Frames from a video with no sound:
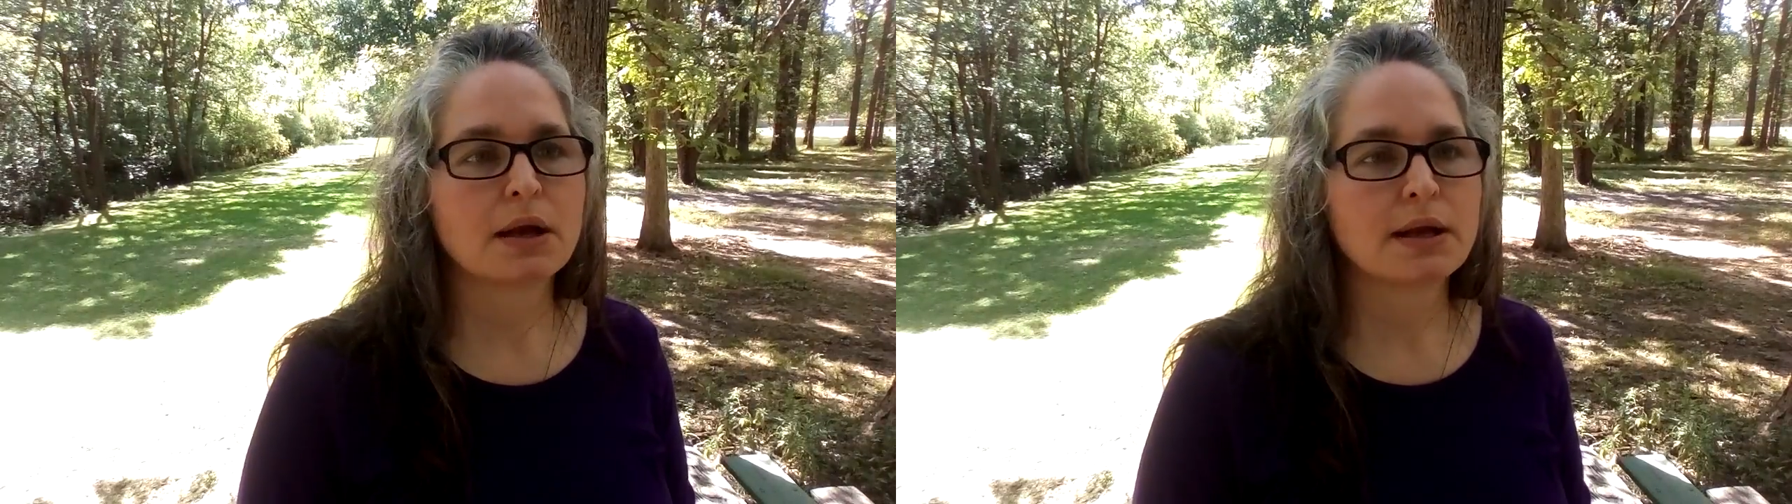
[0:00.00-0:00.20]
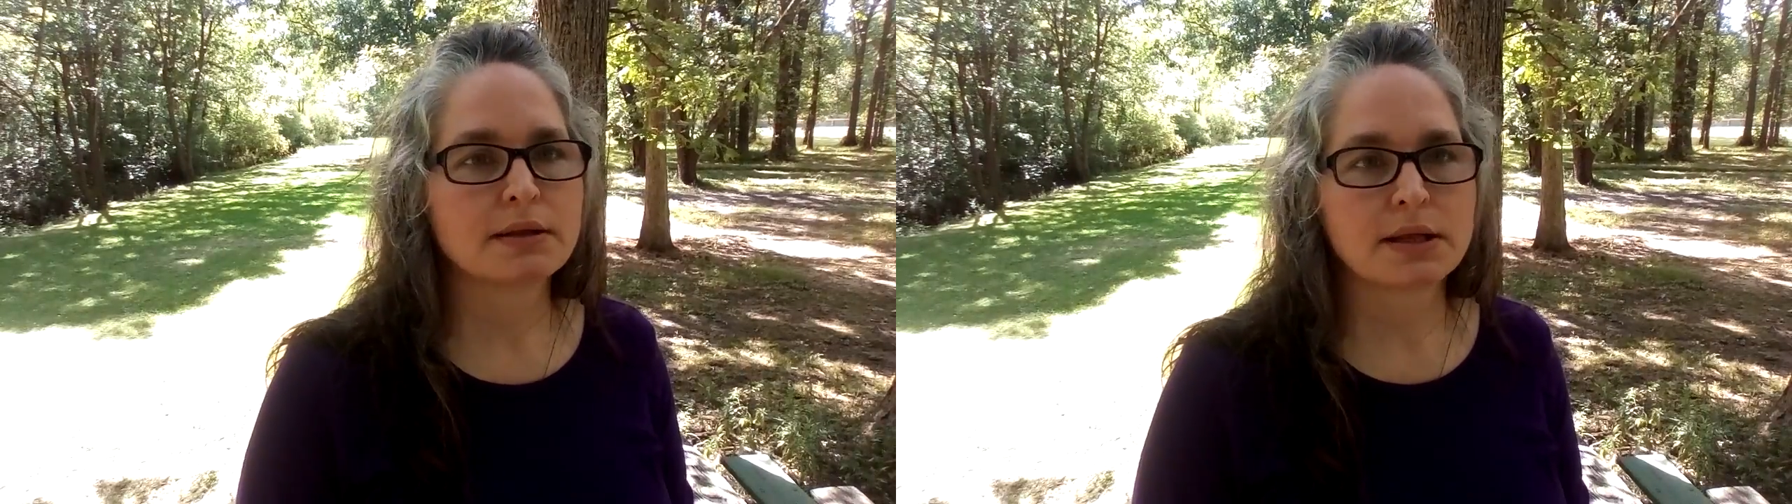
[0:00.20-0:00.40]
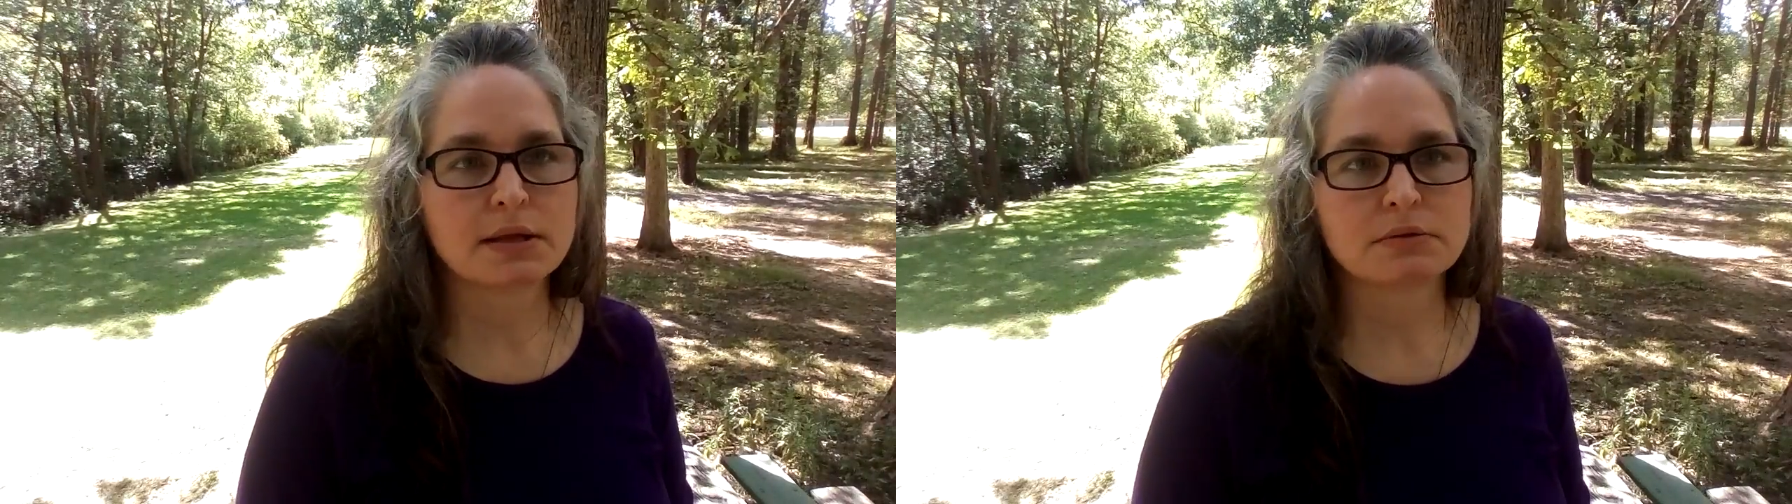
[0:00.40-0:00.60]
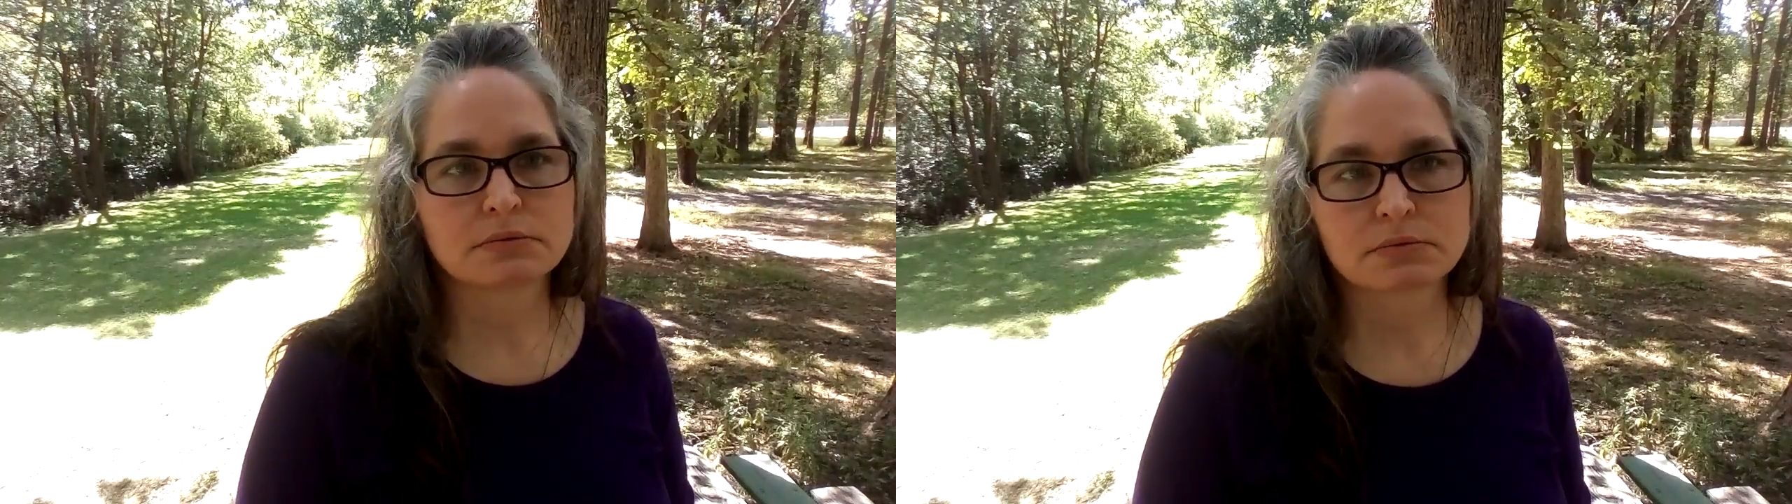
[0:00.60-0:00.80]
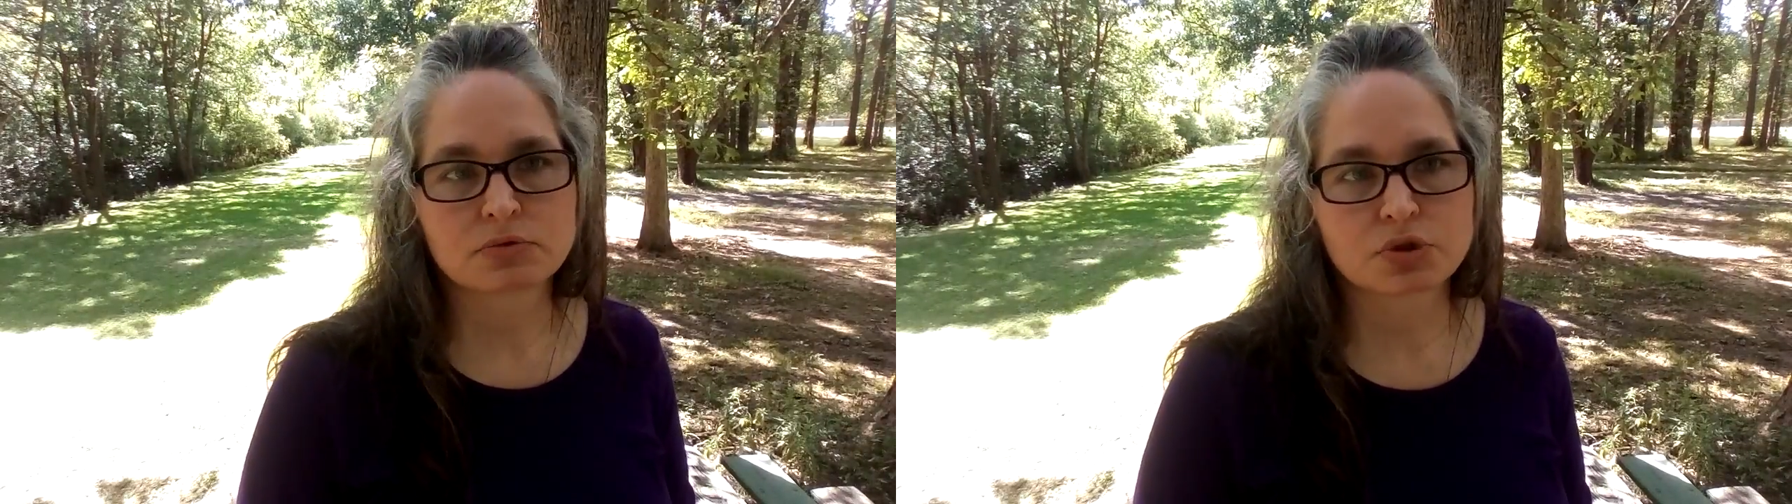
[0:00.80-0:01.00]
and then
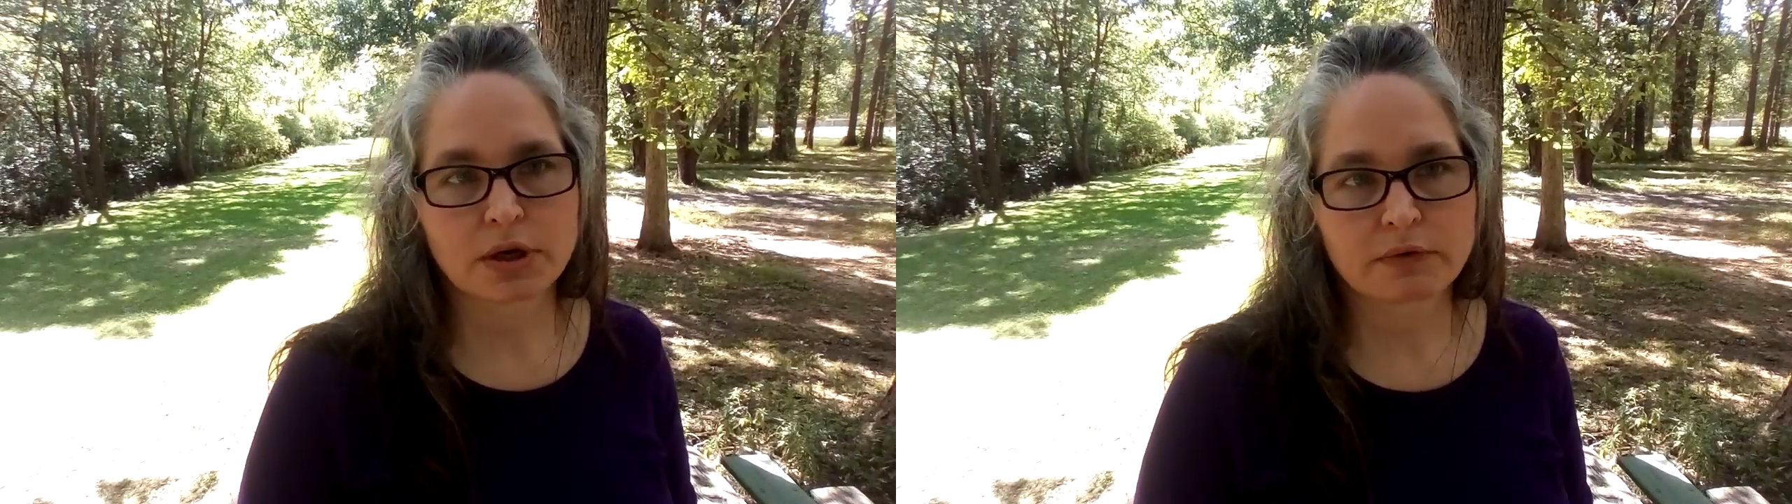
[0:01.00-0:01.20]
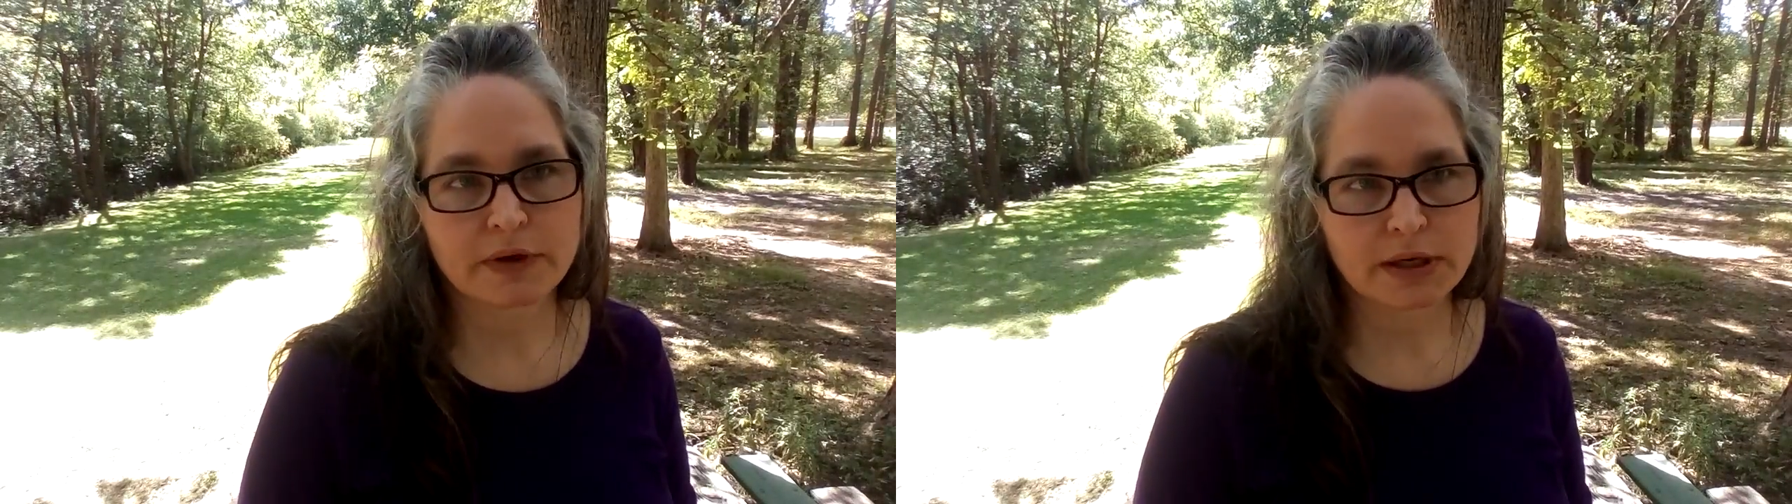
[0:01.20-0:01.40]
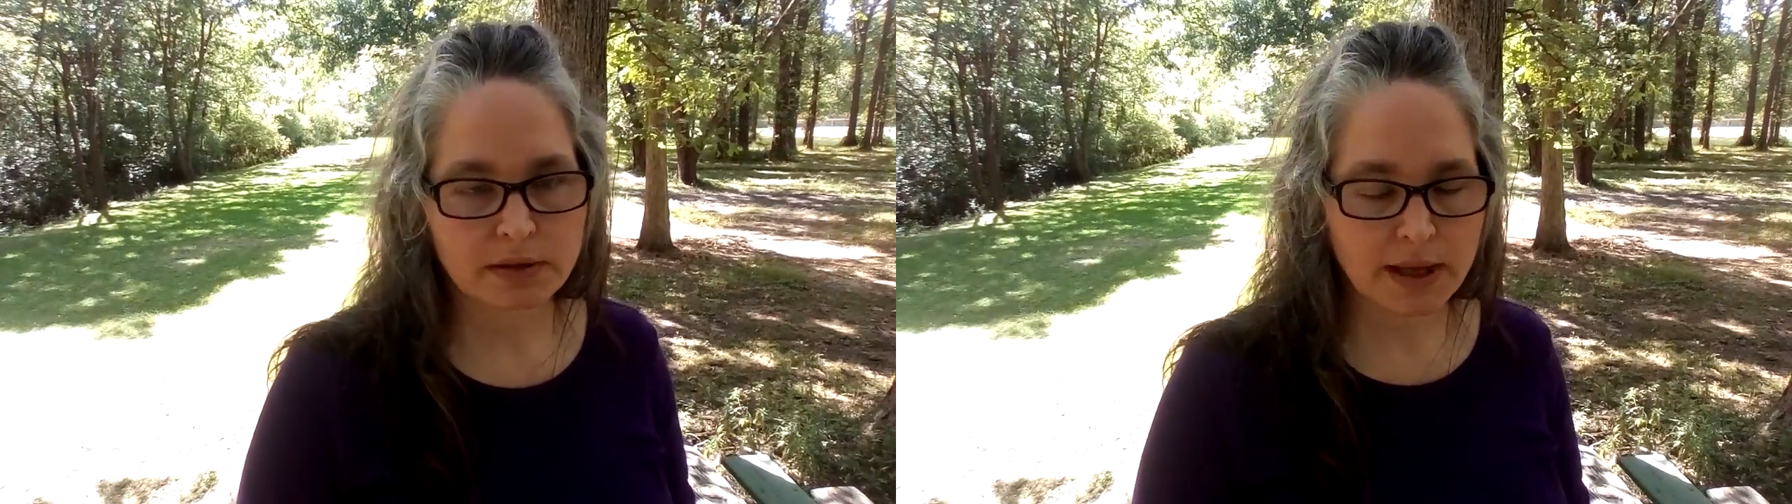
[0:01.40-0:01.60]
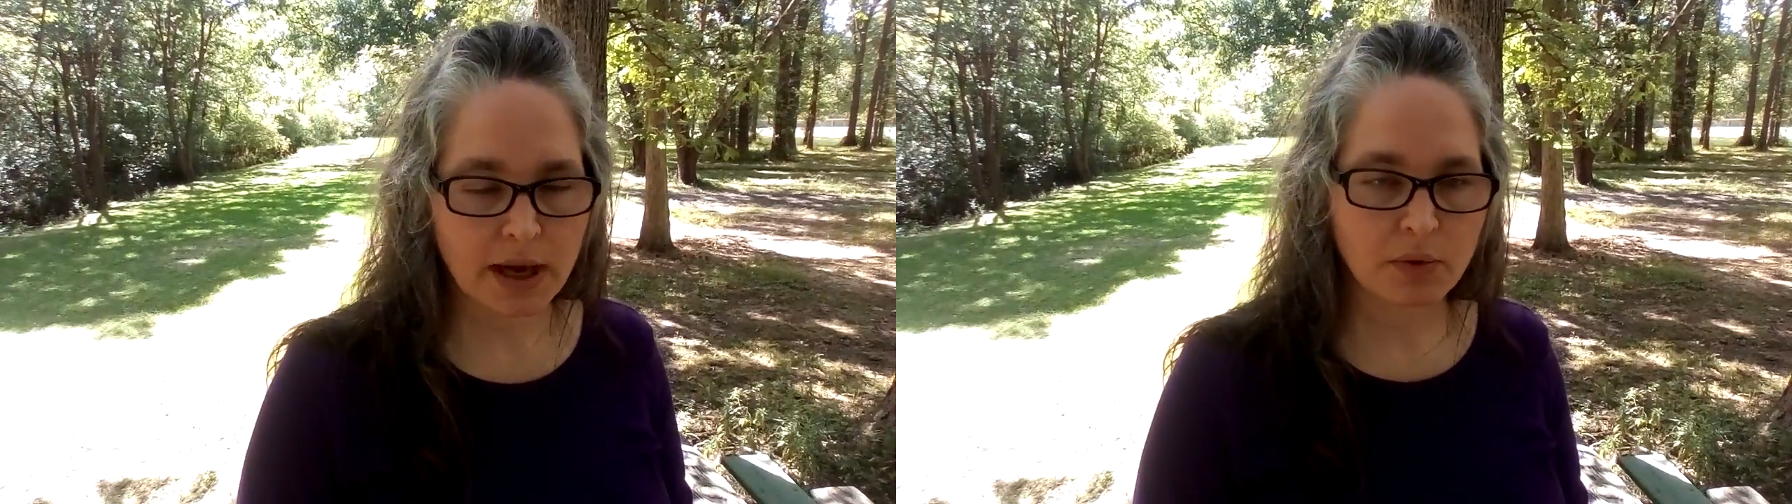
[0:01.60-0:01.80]
try to find it that